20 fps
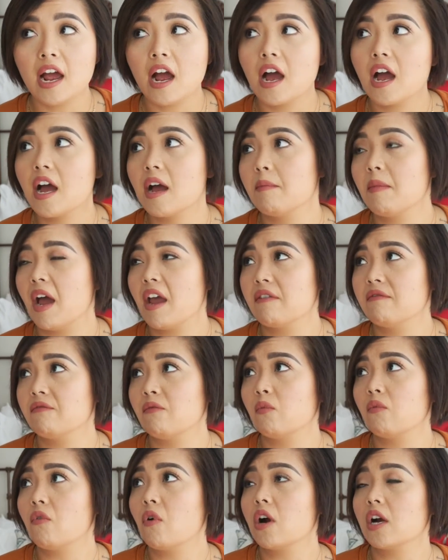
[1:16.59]
I've
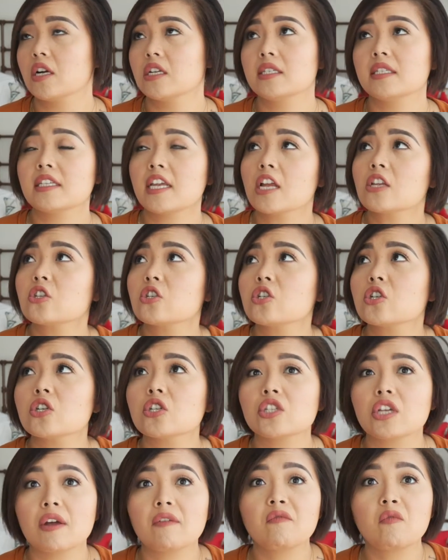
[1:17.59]
worn
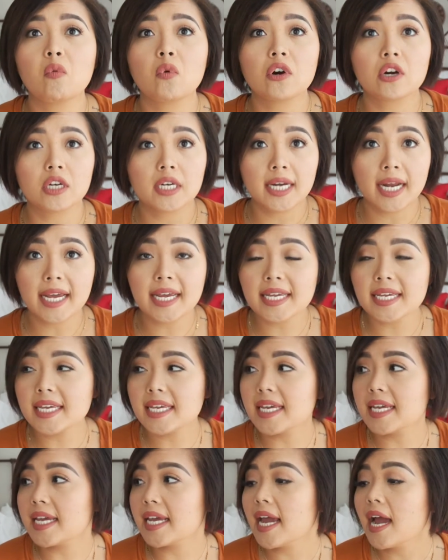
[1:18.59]
Skechers, I've worn
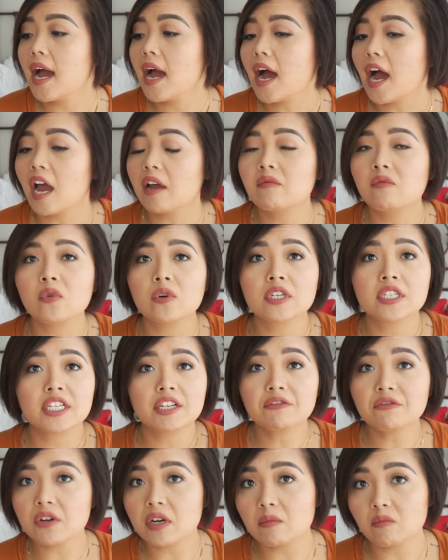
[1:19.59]
Nike, I've worn
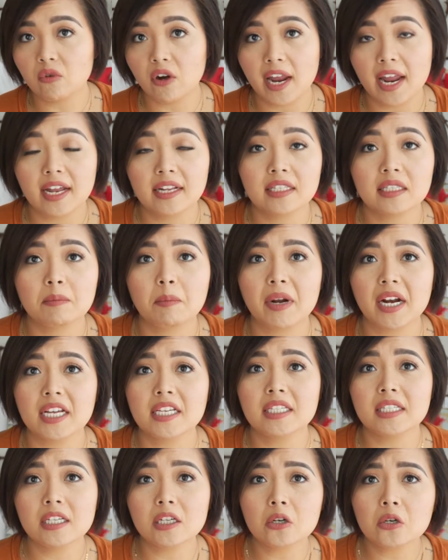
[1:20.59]
different brands, but I
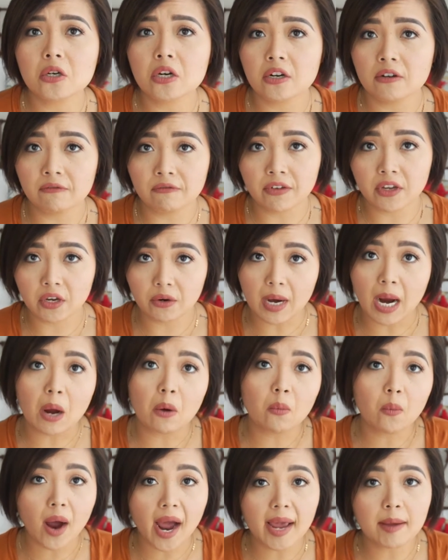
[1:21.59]
still couldn't figure
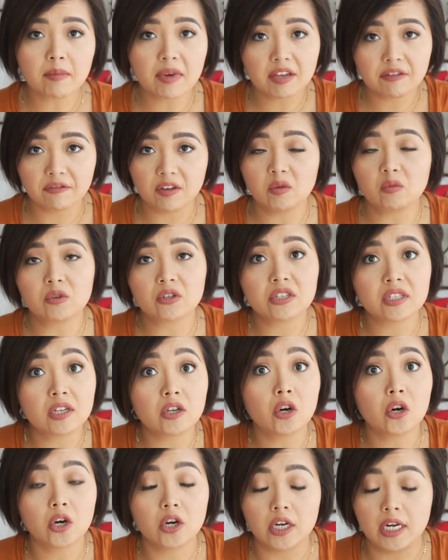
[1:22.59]
out why my feet were
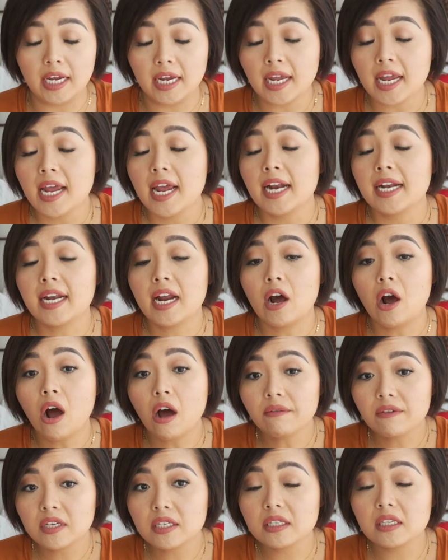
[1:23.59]
still hurting. Now,
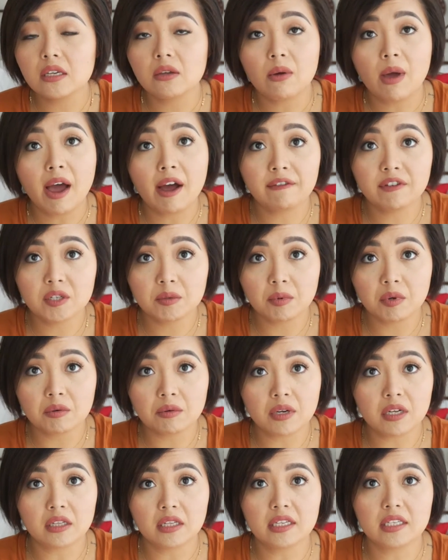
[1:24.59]
obviously, you have to be
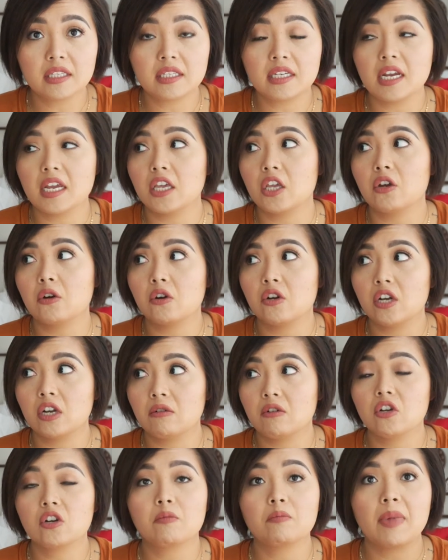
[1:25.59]
realistic.
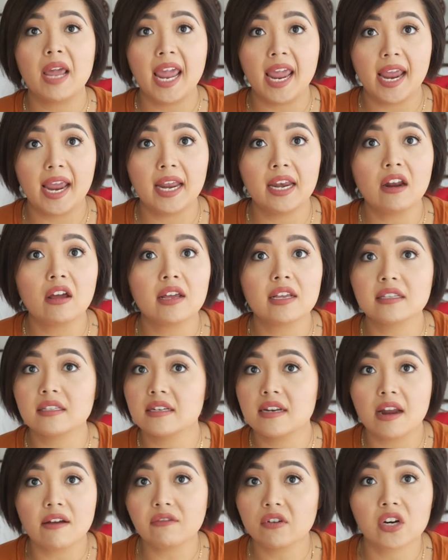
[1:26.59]
Your pain is
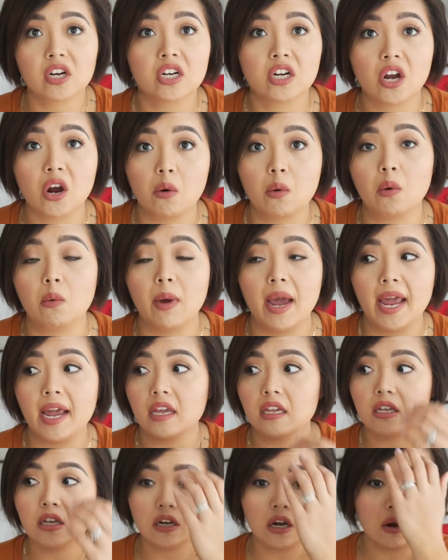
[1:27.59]
never going to go away.
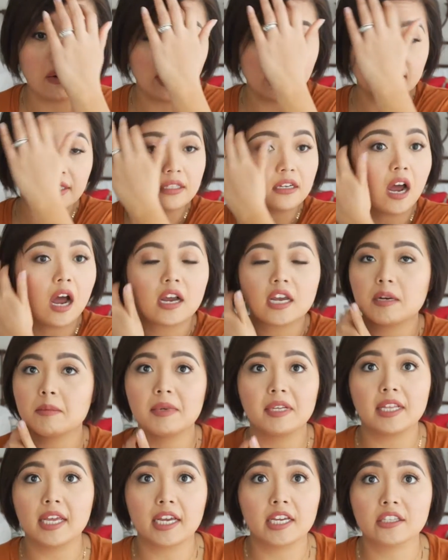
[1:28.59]
You know, it's not going to
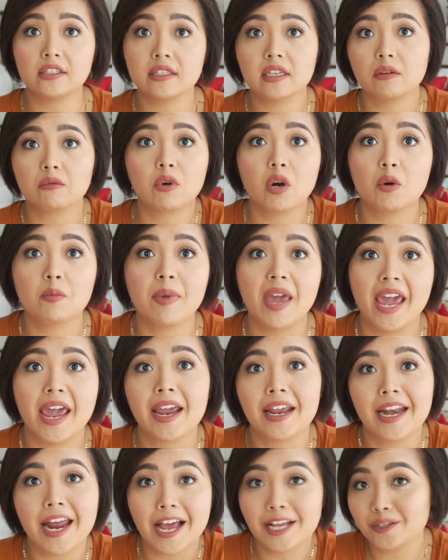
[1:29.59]
be like a zero
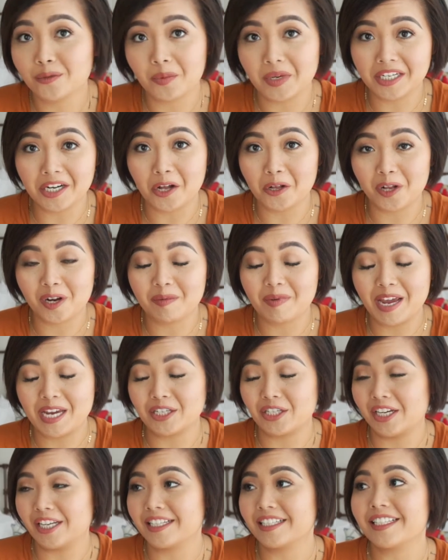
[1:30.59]
pain, as we tell our
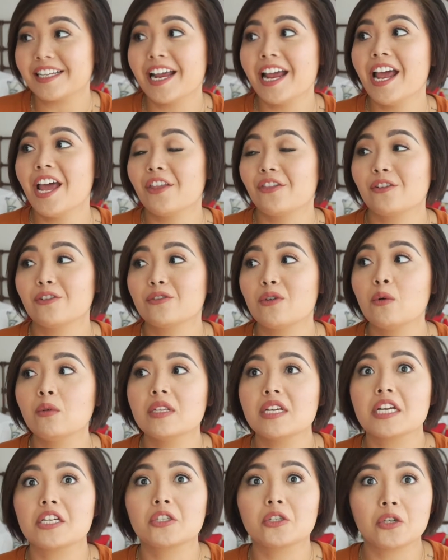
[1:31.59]
patients. There's
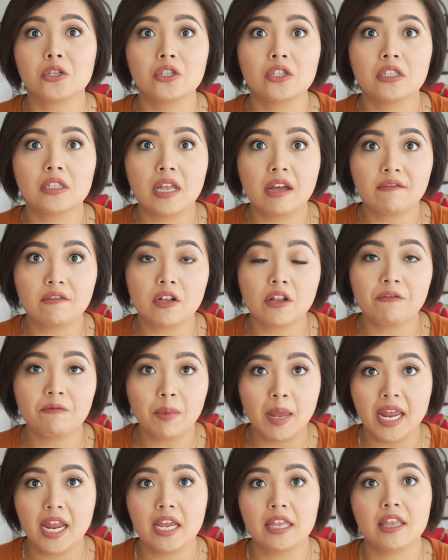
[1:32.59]
only a certain level of
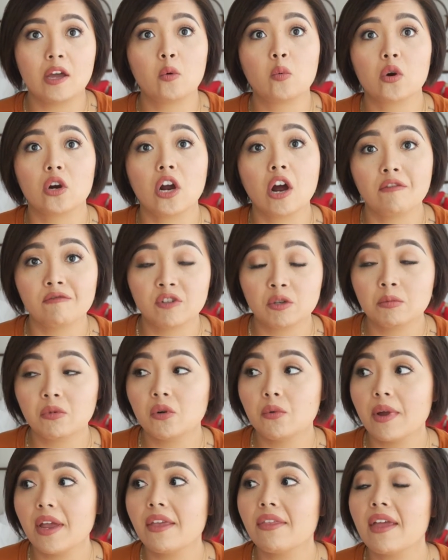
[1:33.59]
pain that we're comfortable
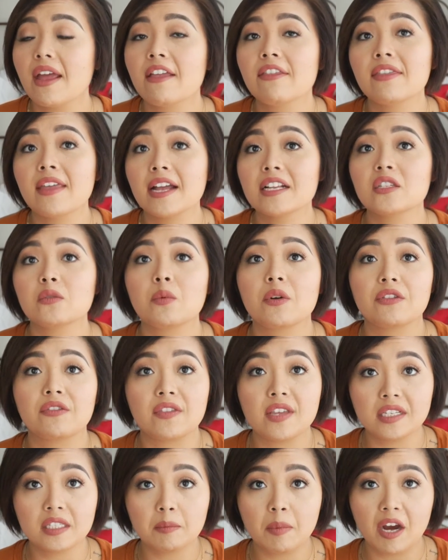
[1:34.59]
with, and that's what
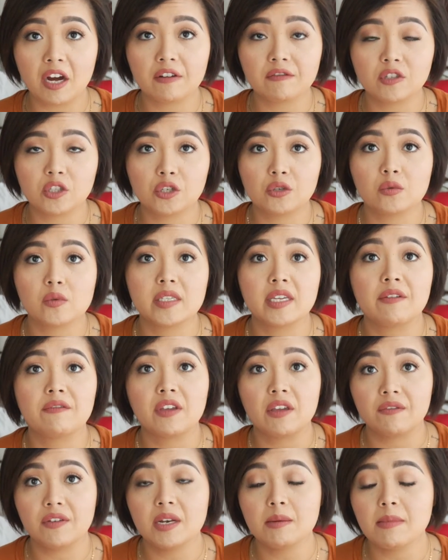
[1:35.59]
this pair of shoes have
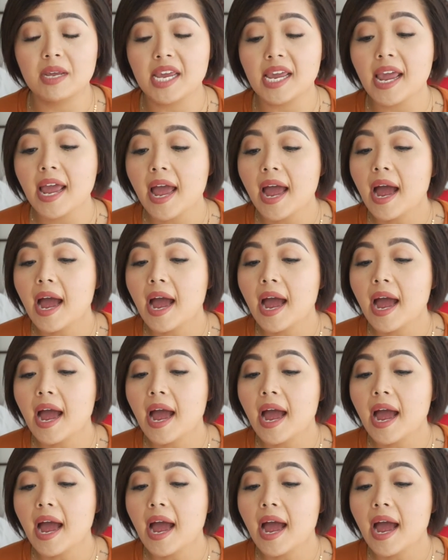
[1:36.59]
given me.